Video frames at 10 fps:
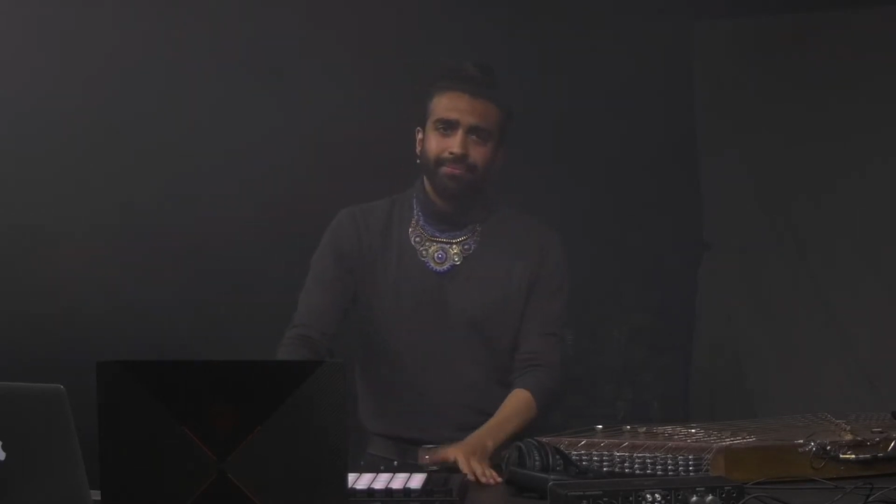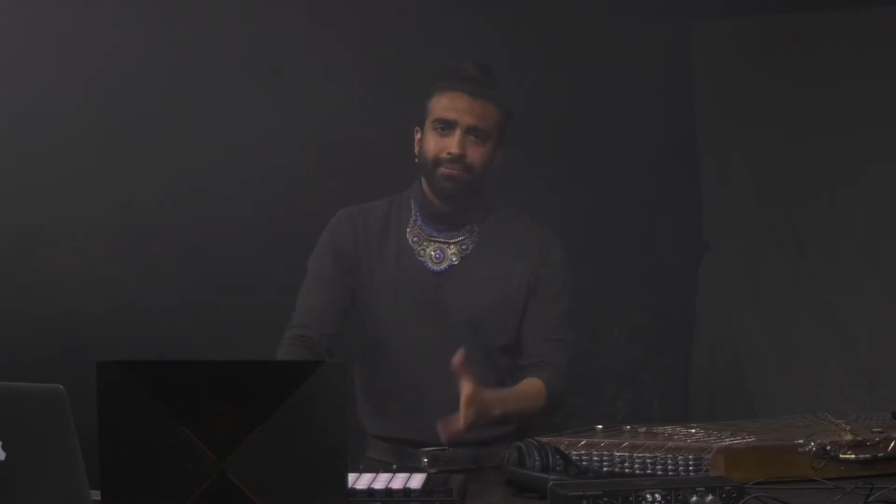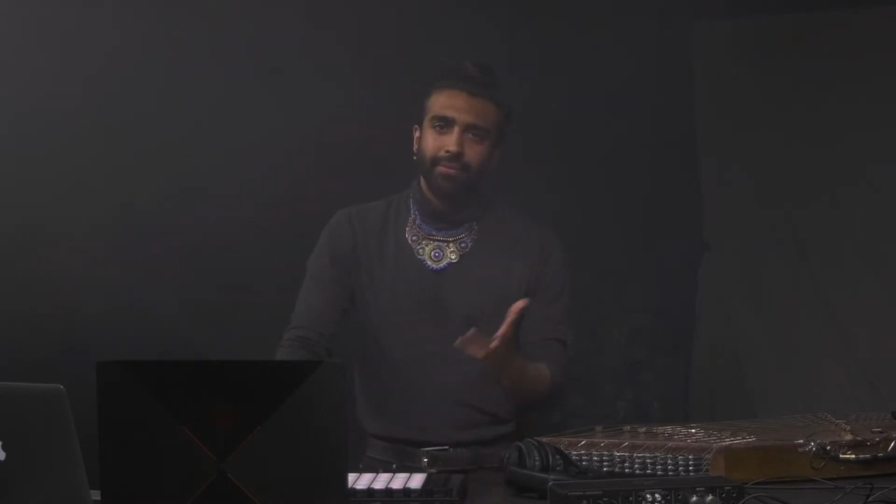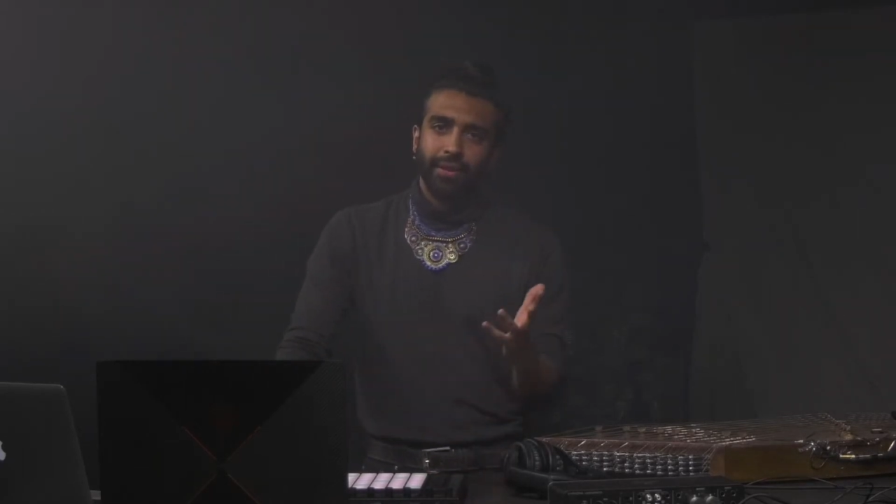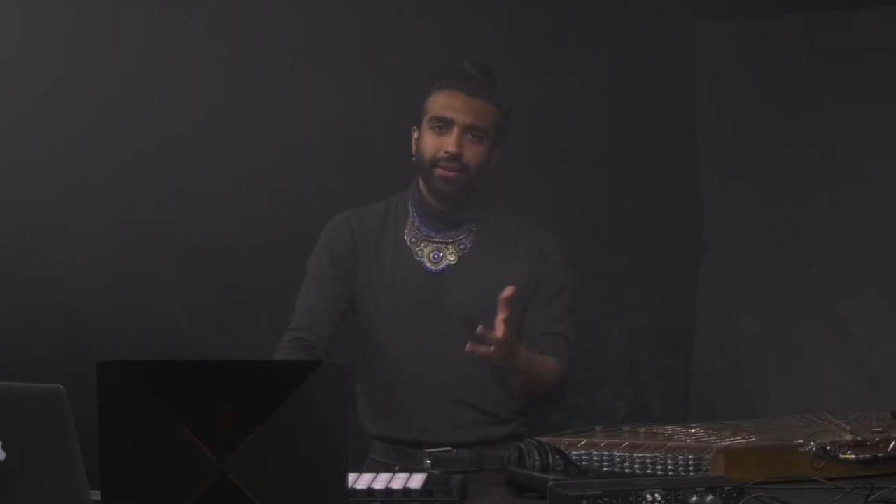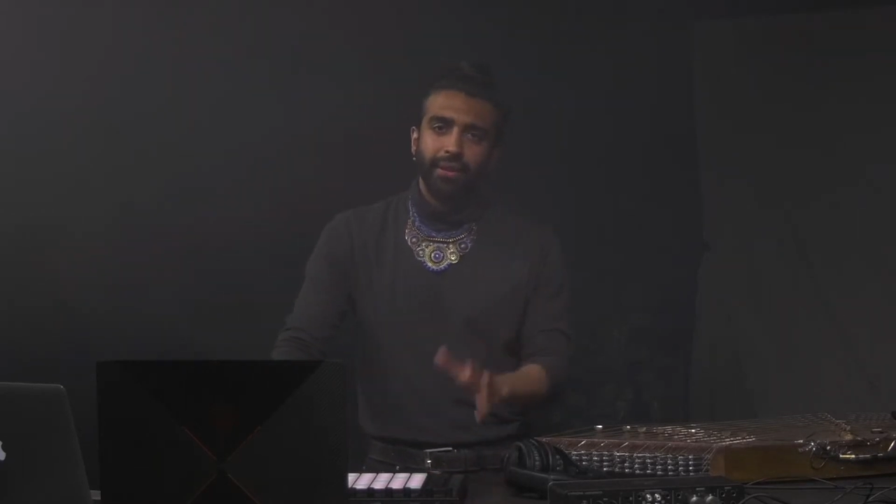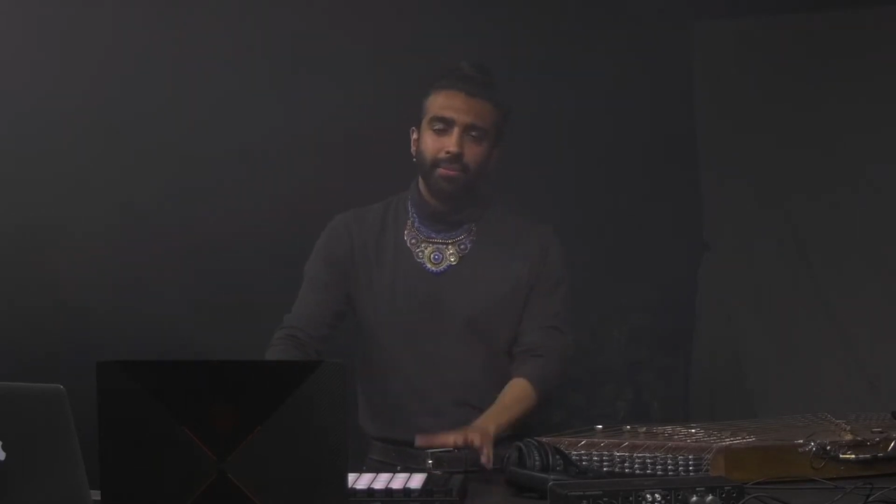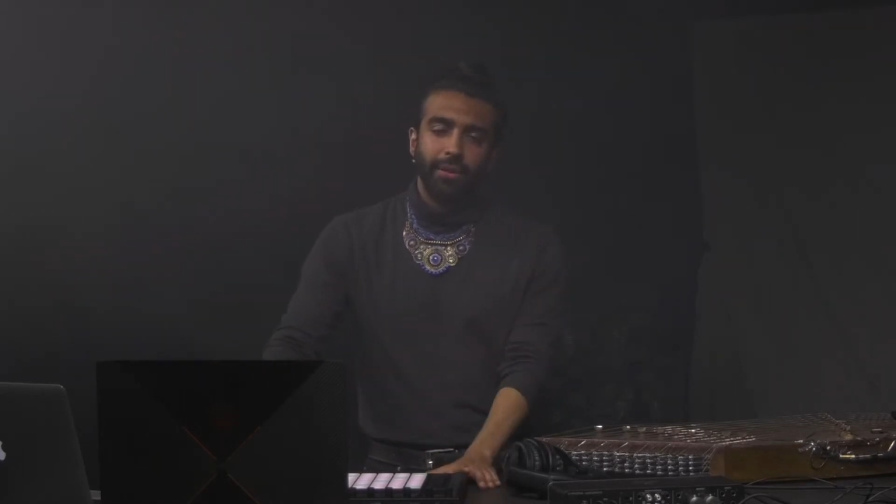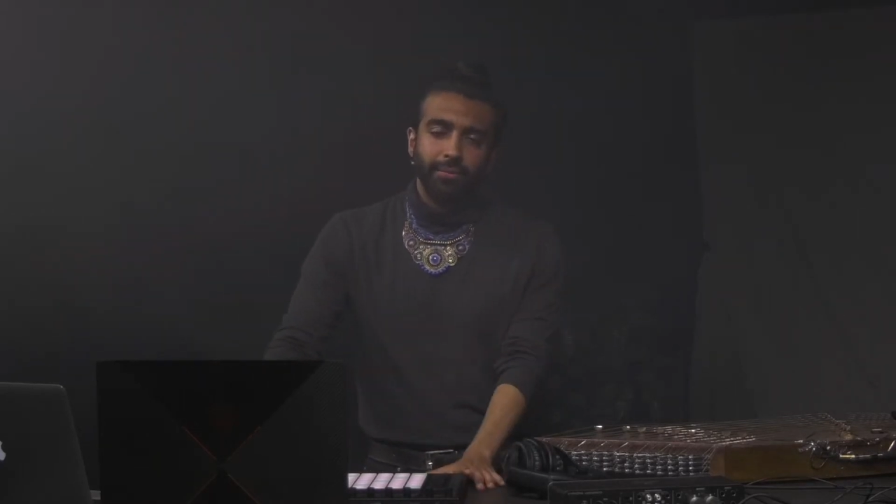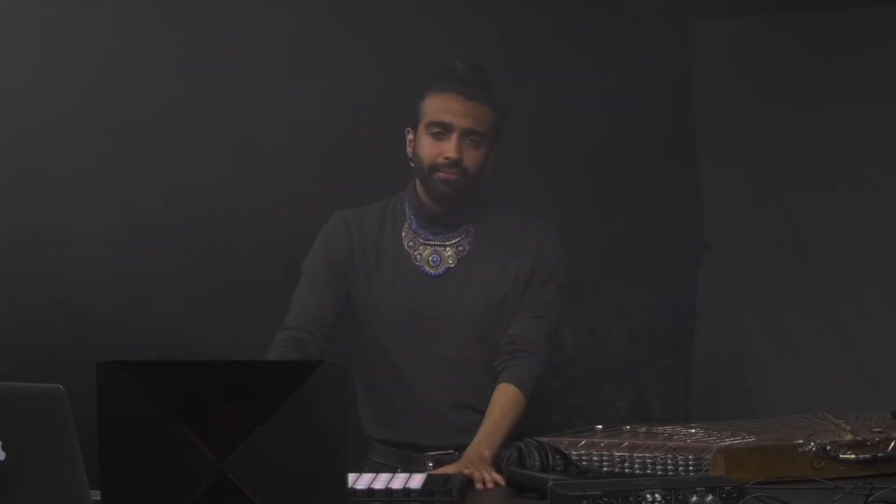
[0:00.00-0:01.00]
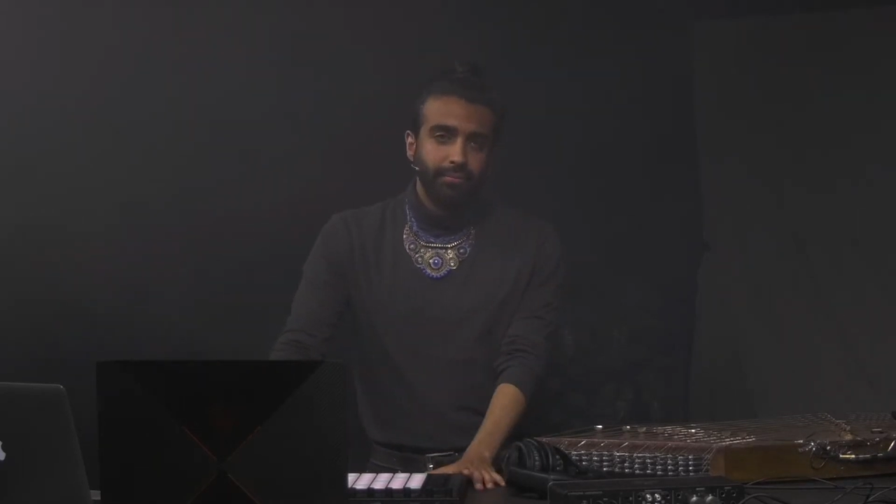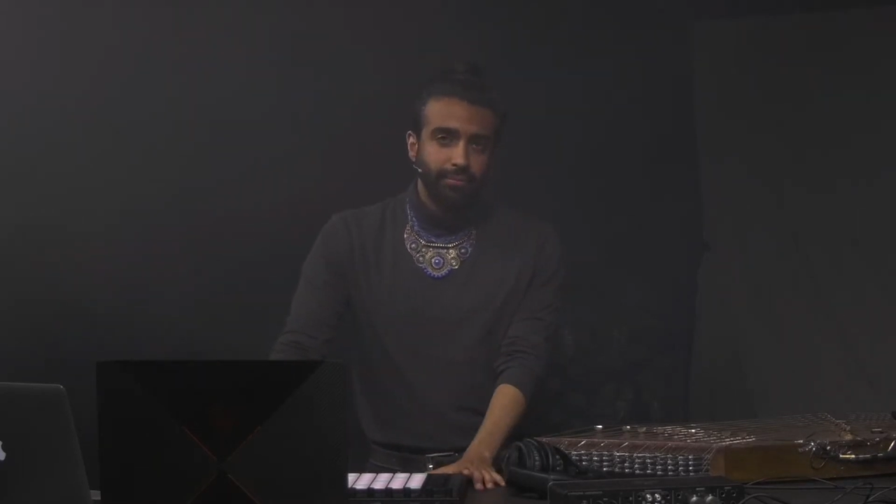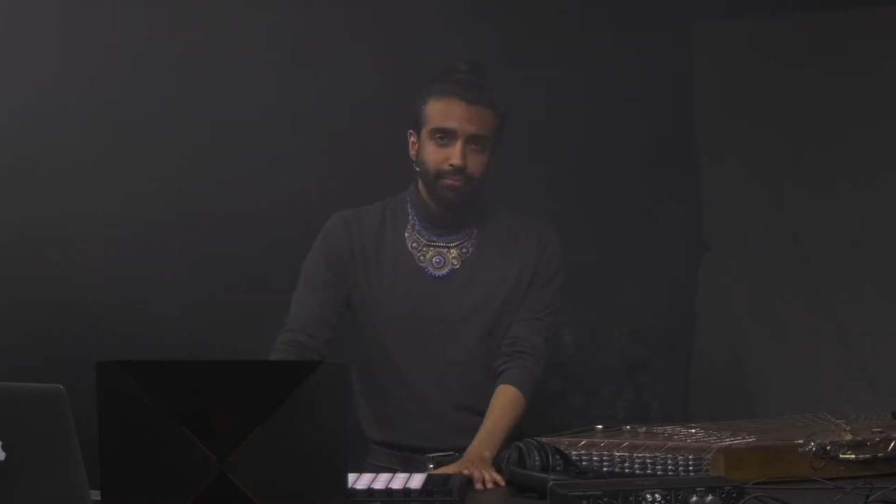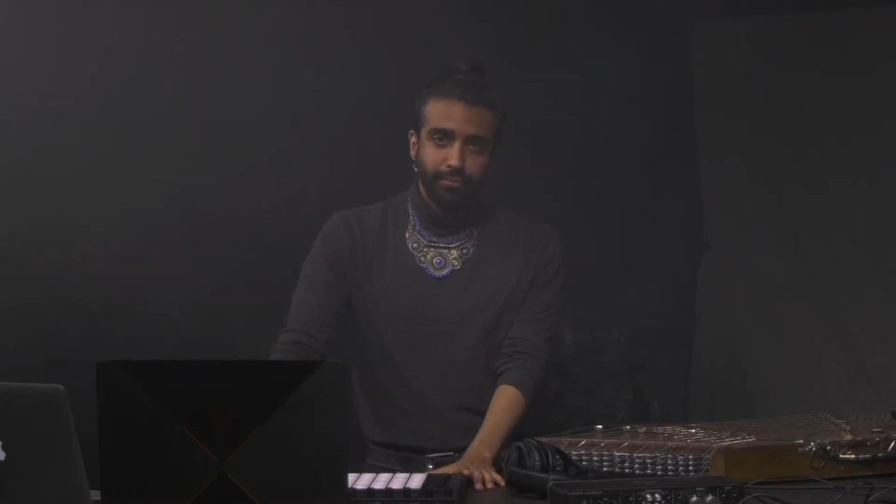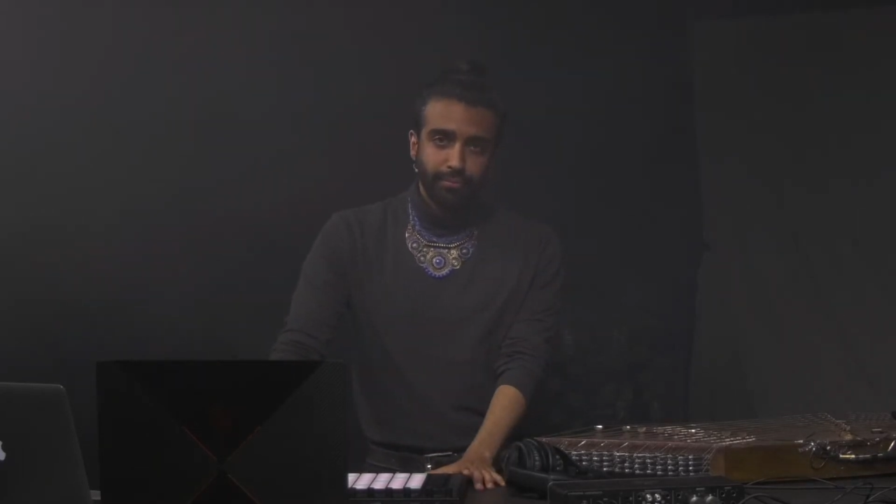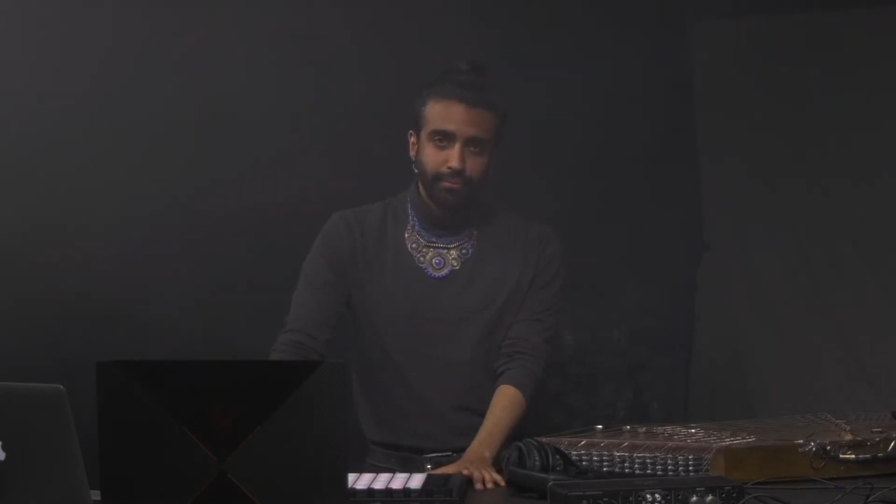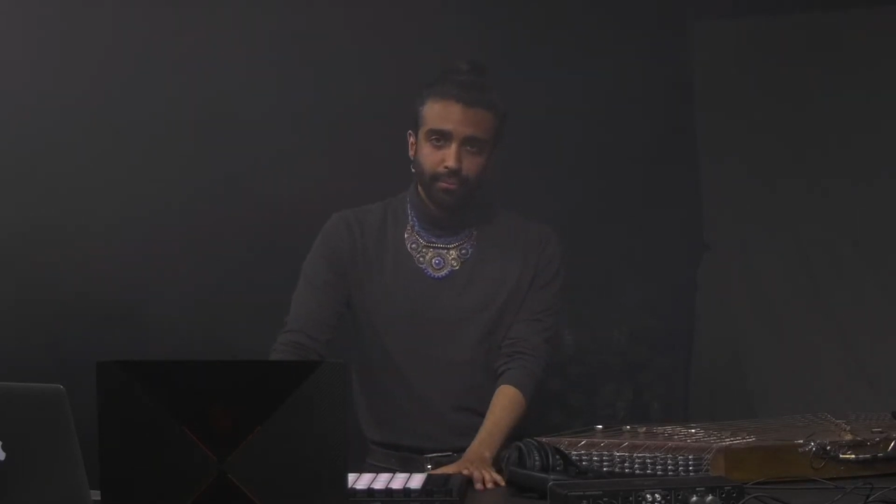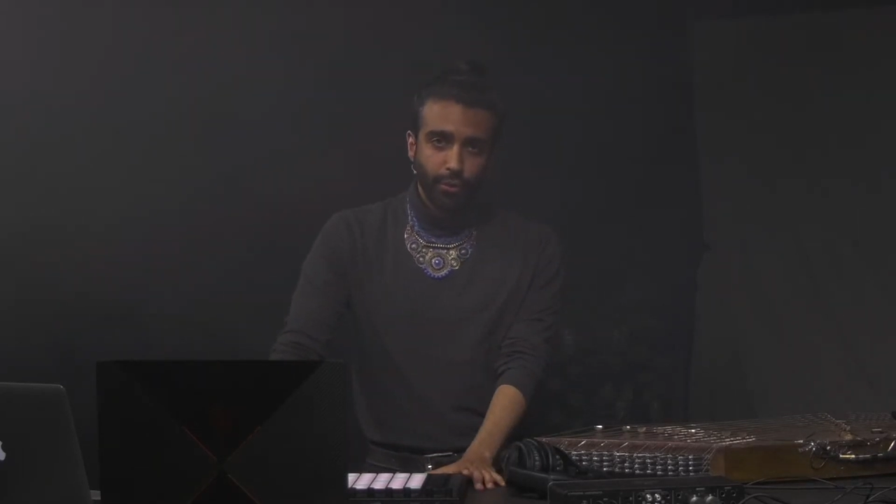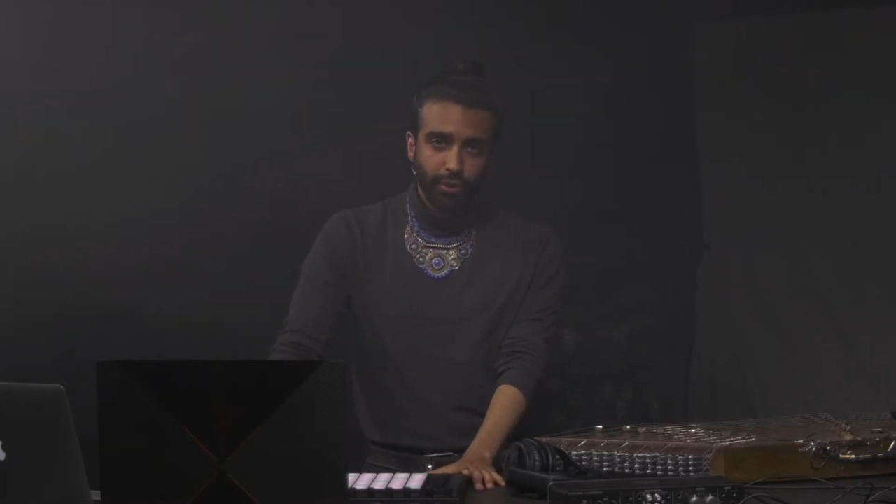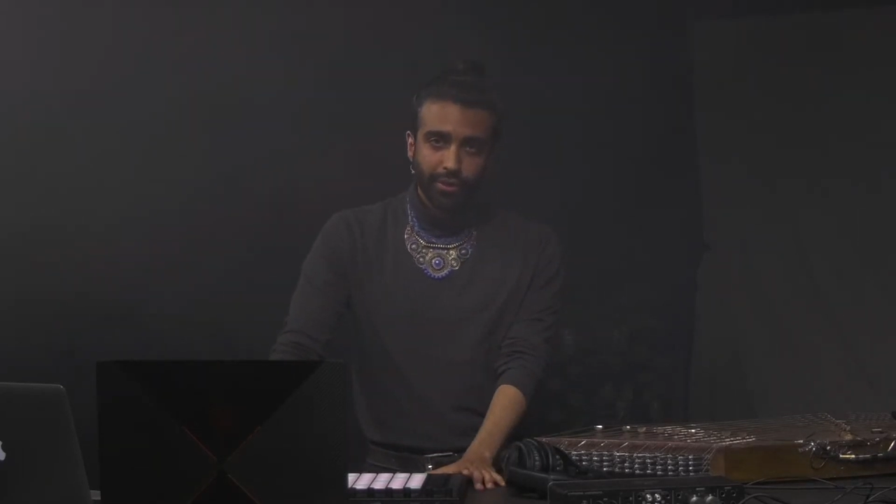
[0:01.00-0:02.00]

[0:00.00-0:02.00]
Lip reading: the thing about music